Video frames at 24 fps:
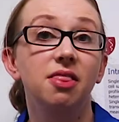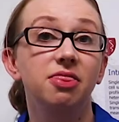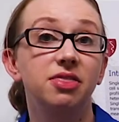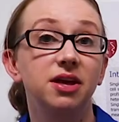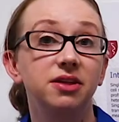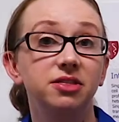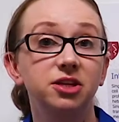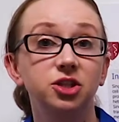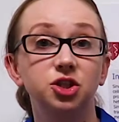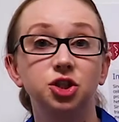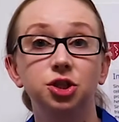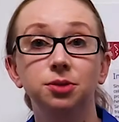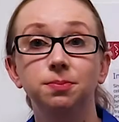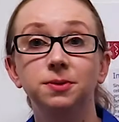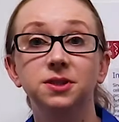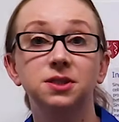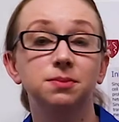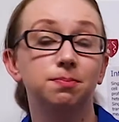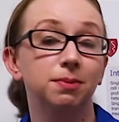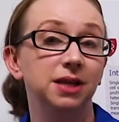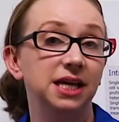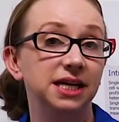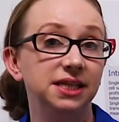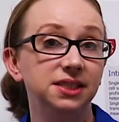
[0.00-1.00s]
Then the chip is
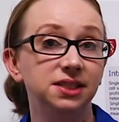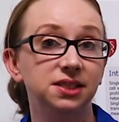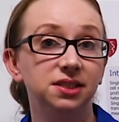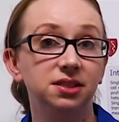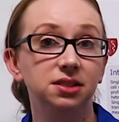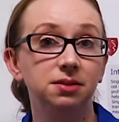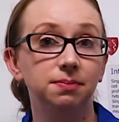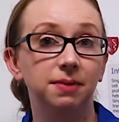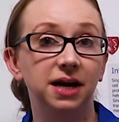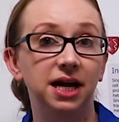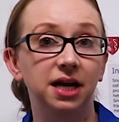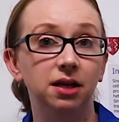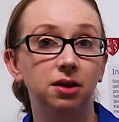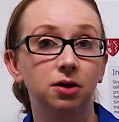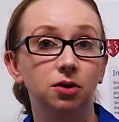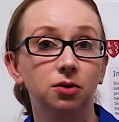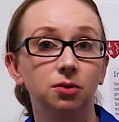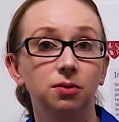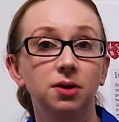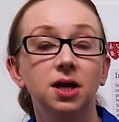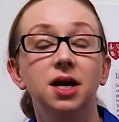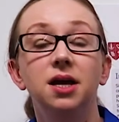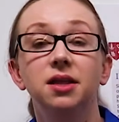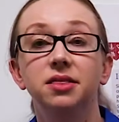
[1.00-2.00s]
placed into
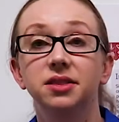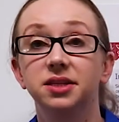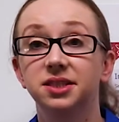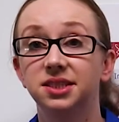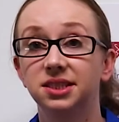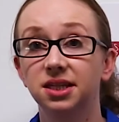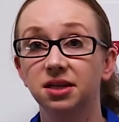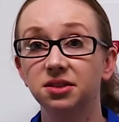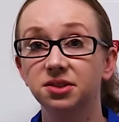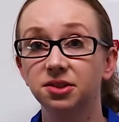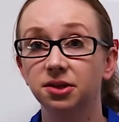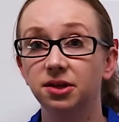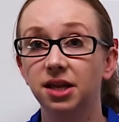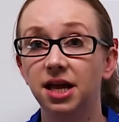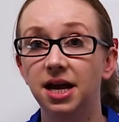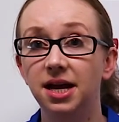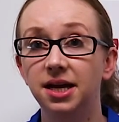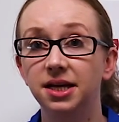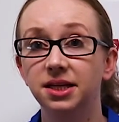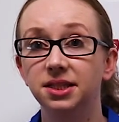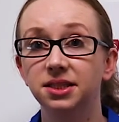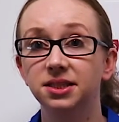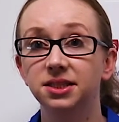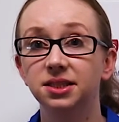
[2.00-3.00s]
Milo, the cells are
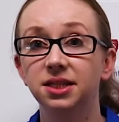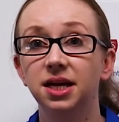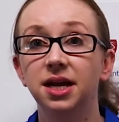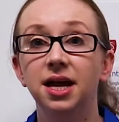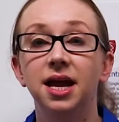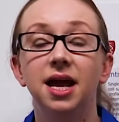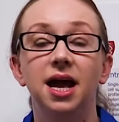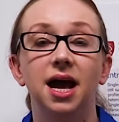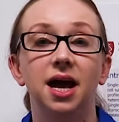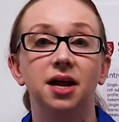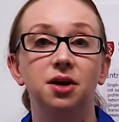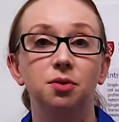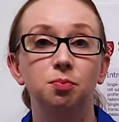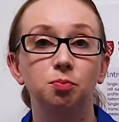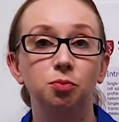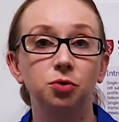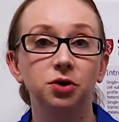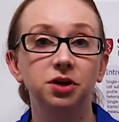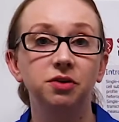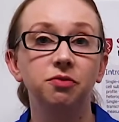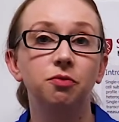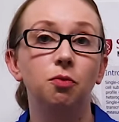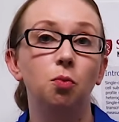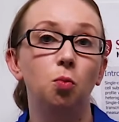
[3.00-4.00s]
lysed, and a
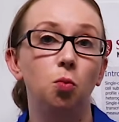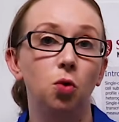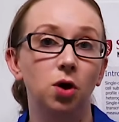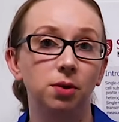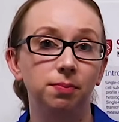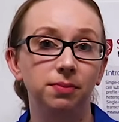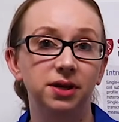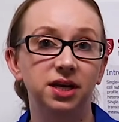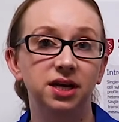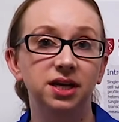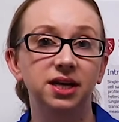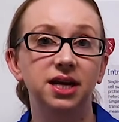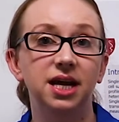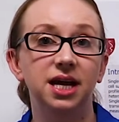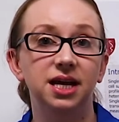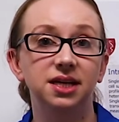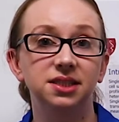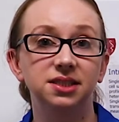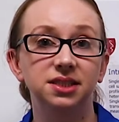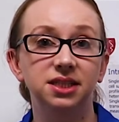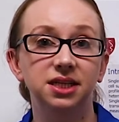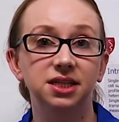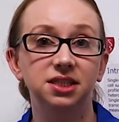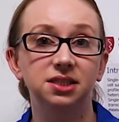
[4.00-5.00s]
brief one-minute
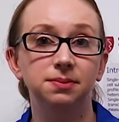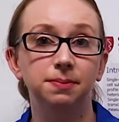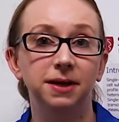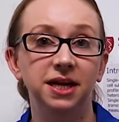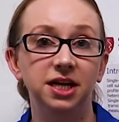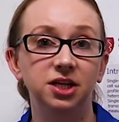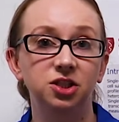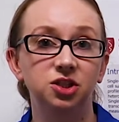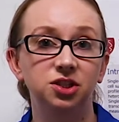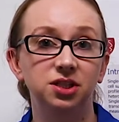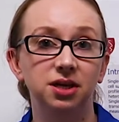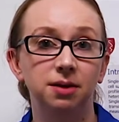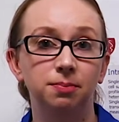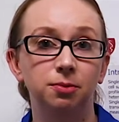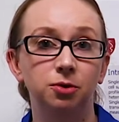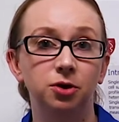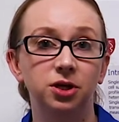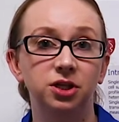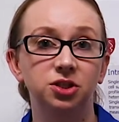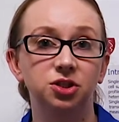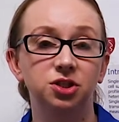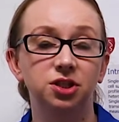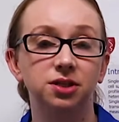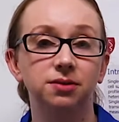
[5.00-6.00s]
S D S page
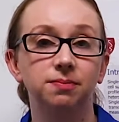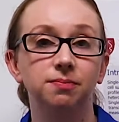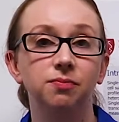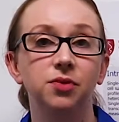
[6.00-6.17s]
separation